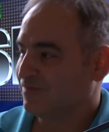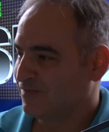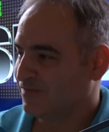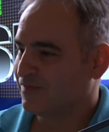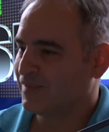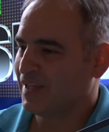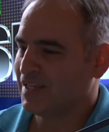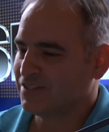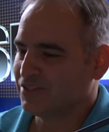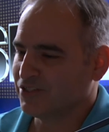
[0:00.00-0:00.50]

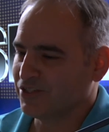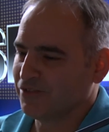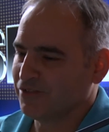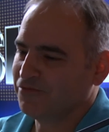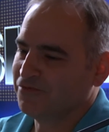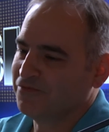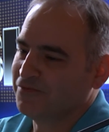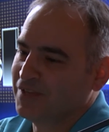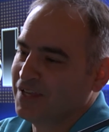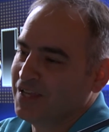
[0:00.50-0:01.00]
Thanks,
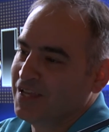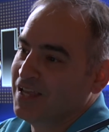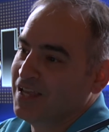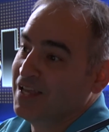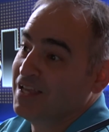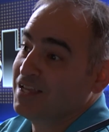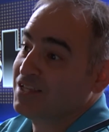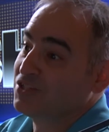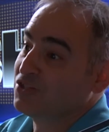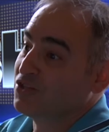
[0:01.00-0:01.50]
Jeff.
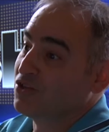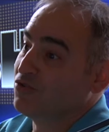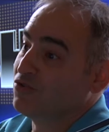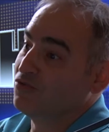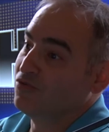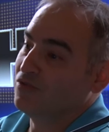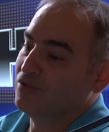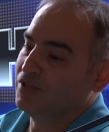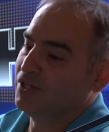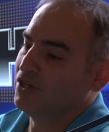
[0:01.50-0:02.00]

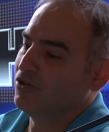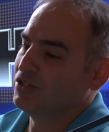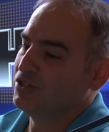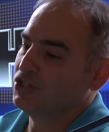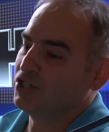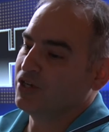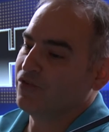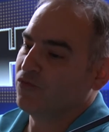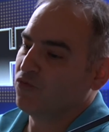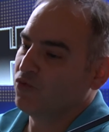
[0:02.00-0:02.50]
So, as
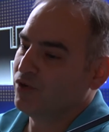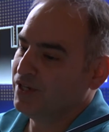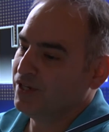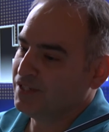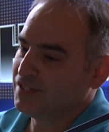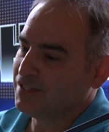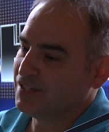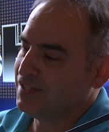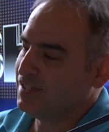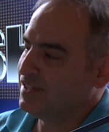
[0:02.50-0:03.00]
Jeff went
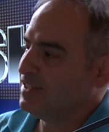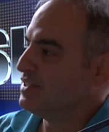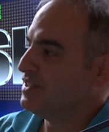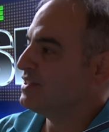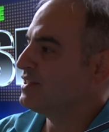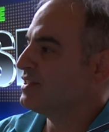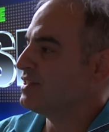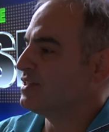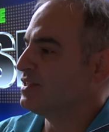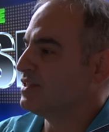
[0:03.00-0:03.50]
into
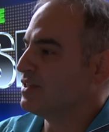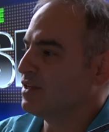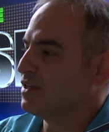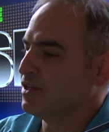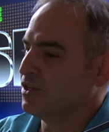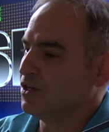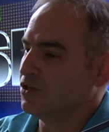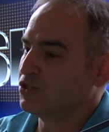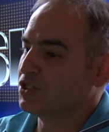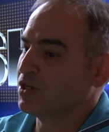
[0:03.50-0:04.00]
these,
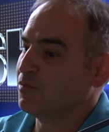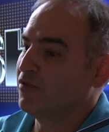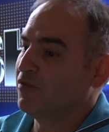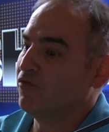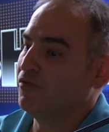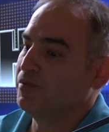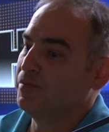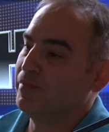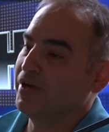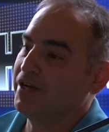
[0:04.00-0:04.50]
some of
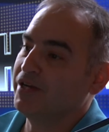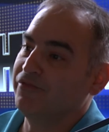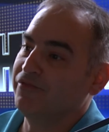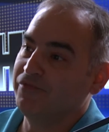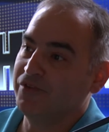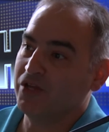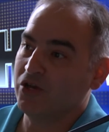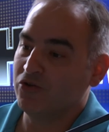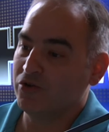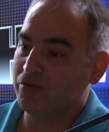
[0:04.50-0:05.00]
them you might have
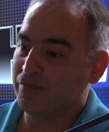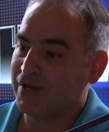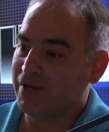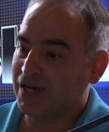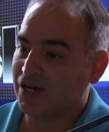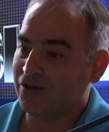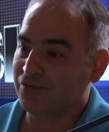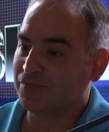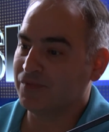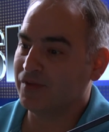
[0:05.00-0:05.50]
known
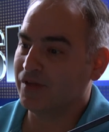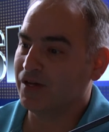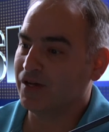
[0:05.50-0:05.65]
about.